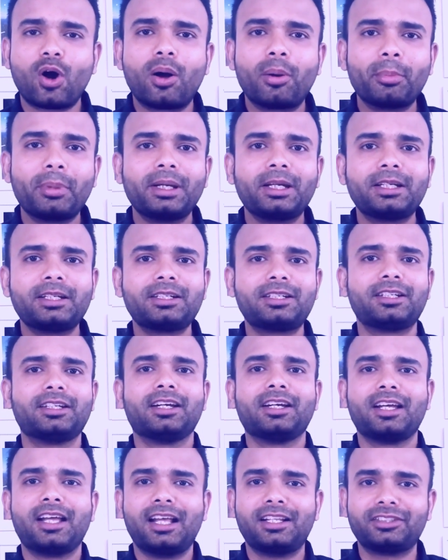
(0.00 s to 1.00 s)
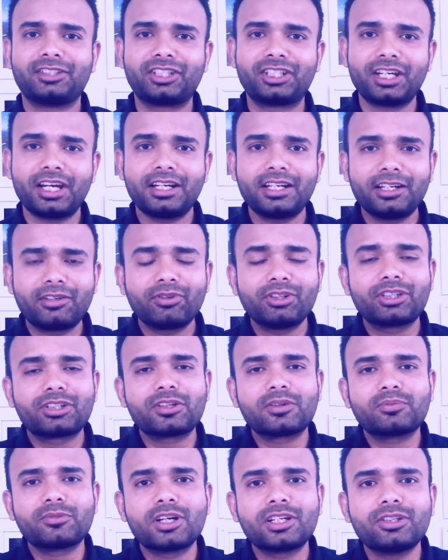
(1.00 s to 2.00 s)
comment, and share it
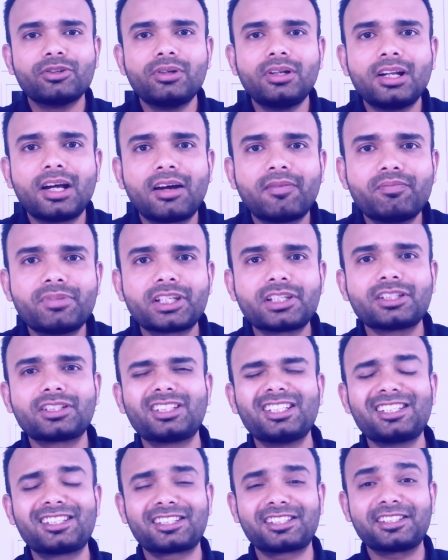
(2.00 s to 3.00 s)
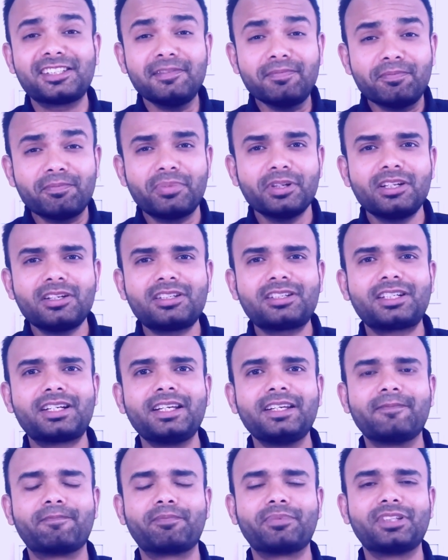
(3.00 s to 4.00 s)
with someone you love, because this simple
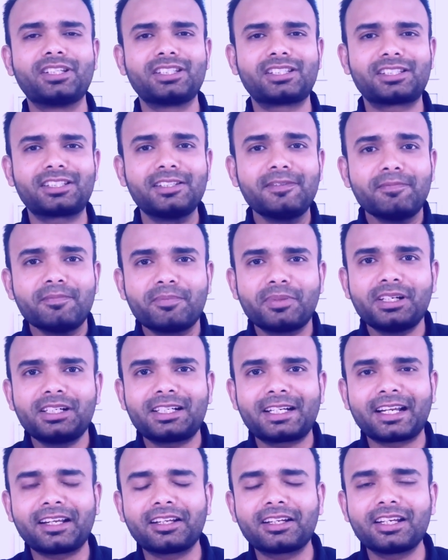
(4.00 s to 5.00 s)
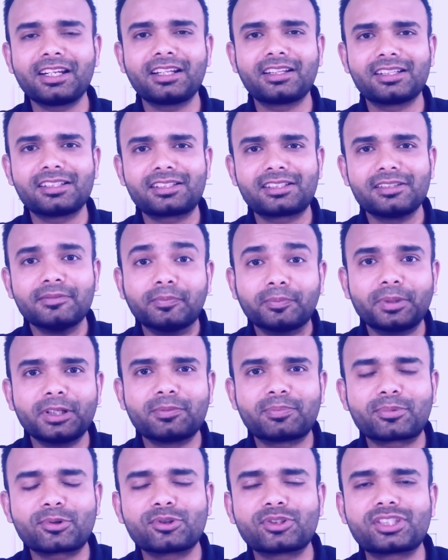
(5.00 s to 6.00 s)
tip, this simple technique, this
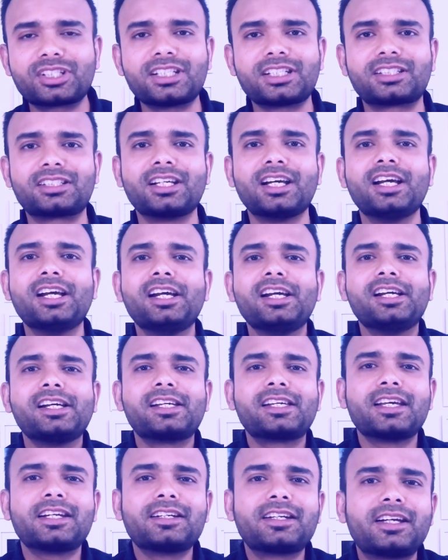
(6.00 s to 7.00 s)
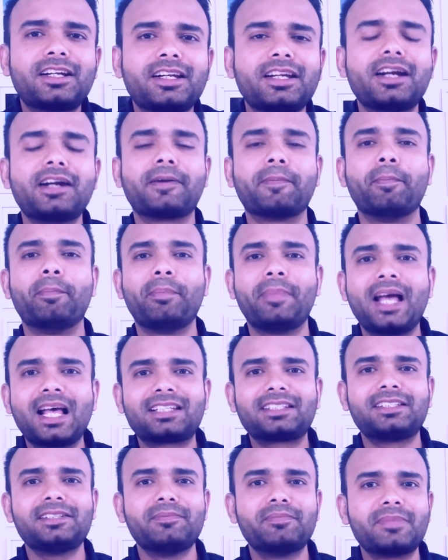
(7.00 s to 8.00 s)
simple process can create
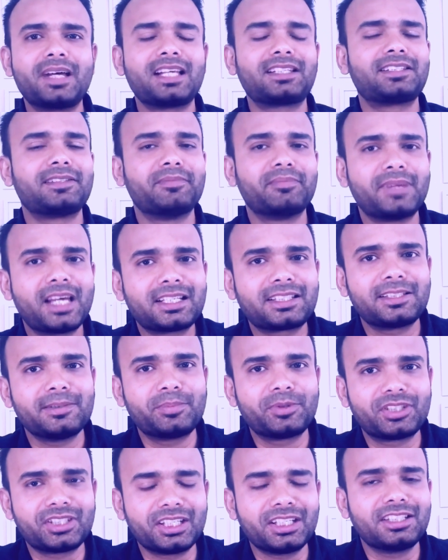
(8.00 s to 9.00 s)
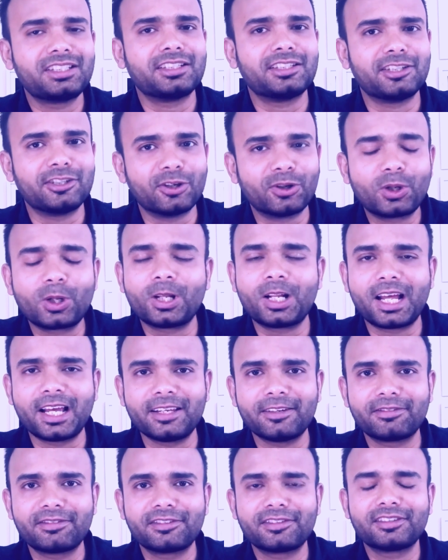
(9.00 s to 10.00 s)
massive, massive, massive change in your
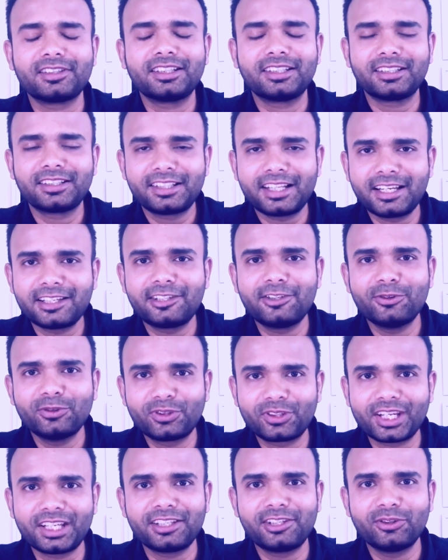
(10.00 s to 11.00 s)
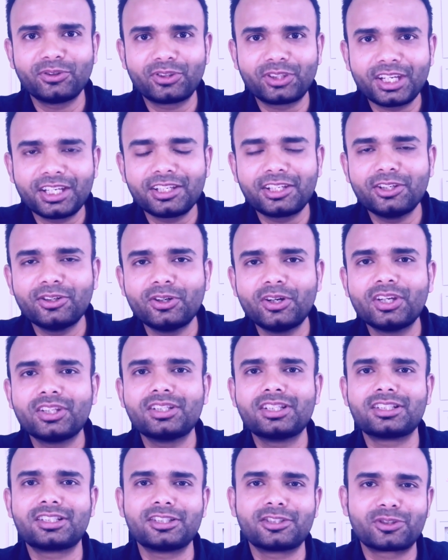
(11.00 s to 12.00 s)
life. Thank you, thank you, thank
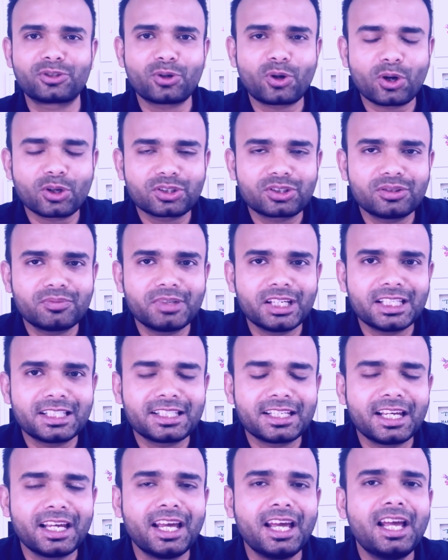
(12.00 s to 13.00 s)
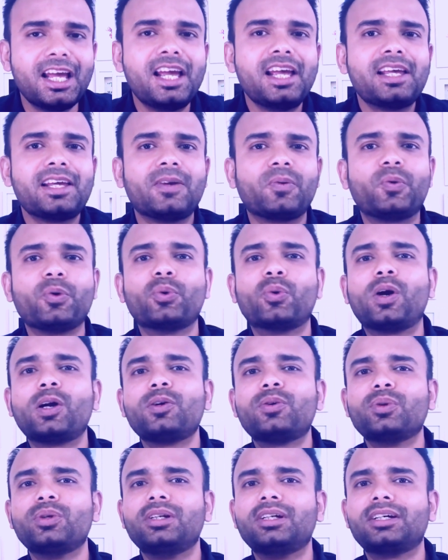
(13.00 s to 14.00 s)
you. This is Awesome A J. If you
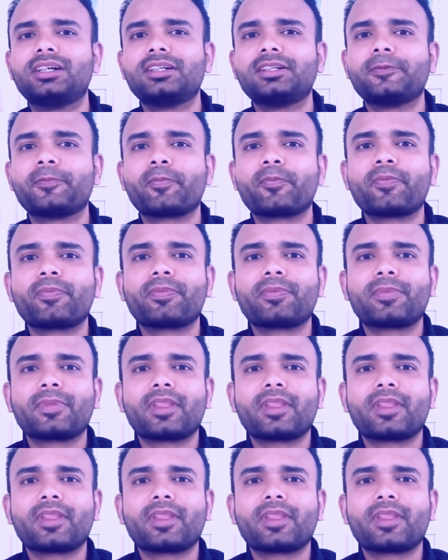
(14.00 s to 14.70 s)
want to learn